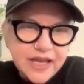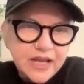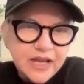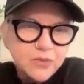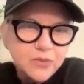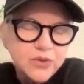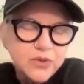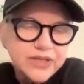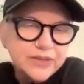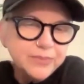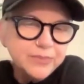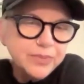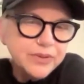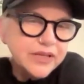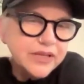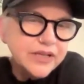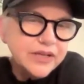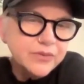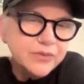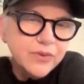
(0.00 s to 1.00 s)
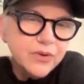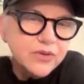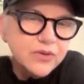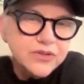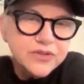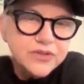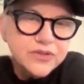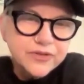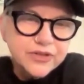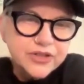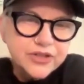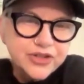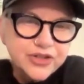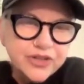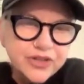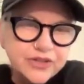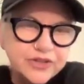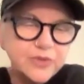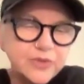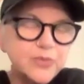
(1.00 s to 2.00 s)
And we play roles for each
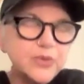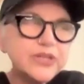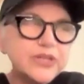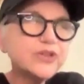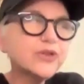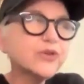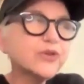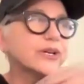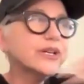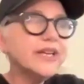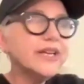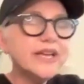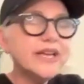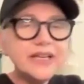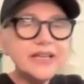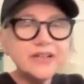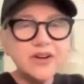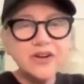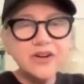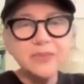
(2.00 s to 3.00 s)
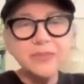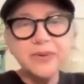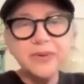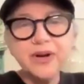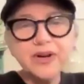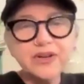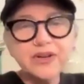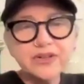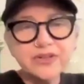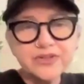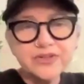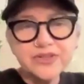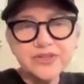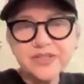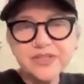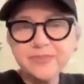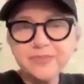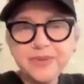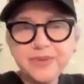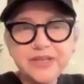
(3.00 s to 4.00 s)
other, and we create our partners
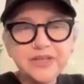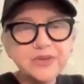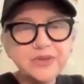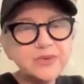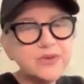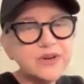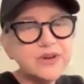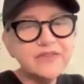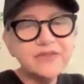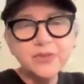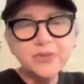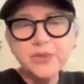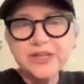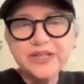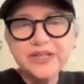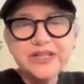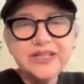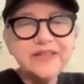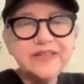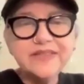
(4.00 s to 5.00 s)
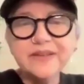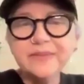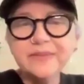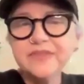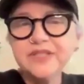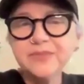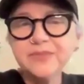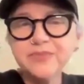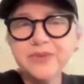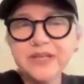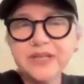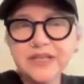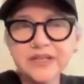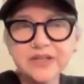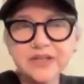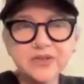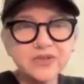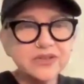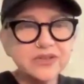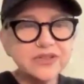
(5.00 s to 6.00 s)
to be whoever we need them to be
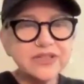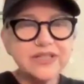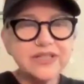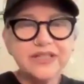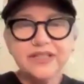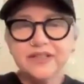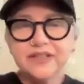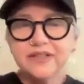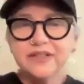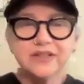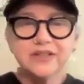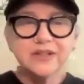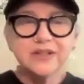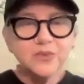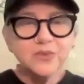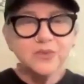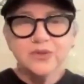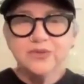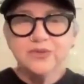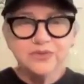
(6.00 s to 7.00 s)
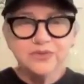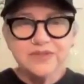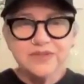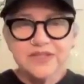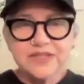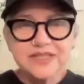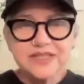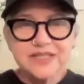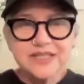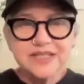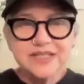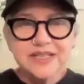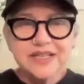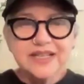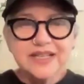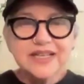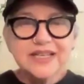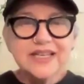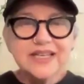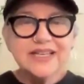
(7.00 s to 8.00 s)
in order to heal our wounds.
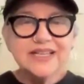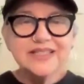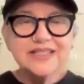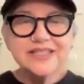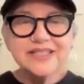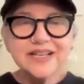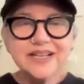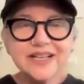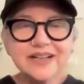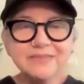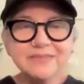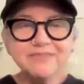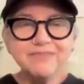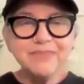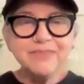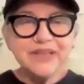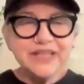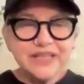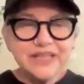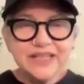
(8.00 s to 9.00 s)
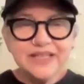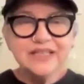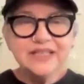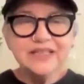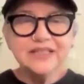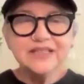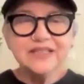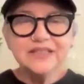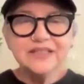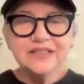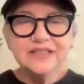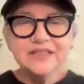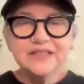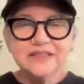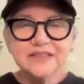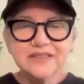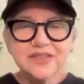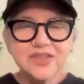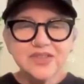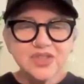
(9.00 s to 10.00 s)
It's a big
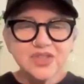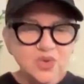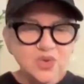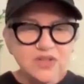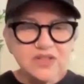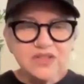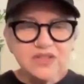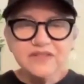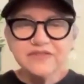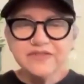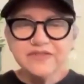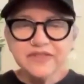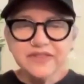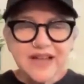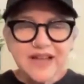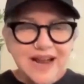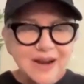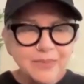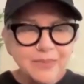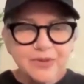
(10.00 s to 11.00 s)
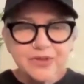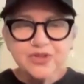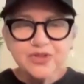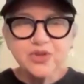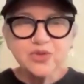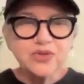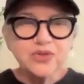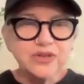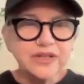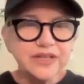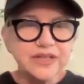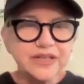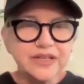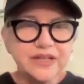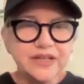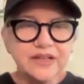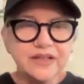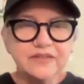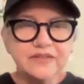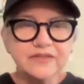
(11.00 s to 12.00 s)
sort of laboratory
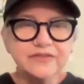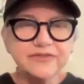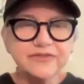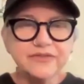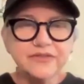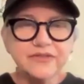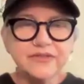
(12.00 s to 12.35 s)
of